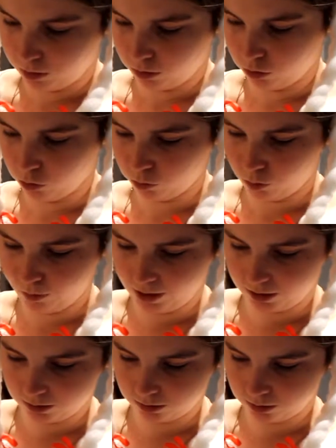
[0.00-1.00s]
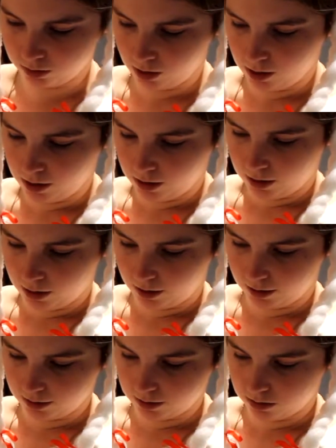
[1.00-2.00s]
normal mix
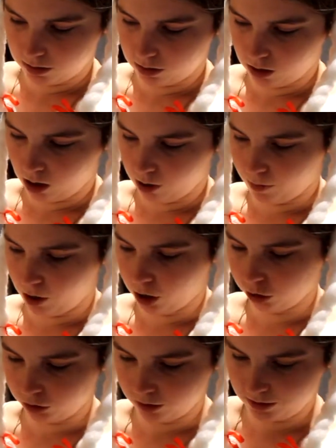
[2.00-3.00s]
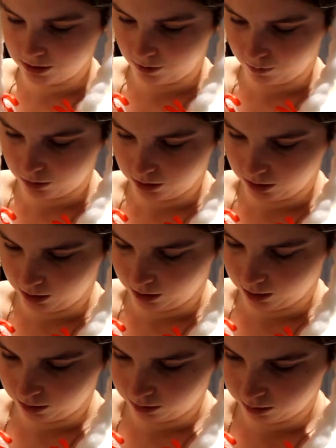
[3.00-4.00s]
is 170.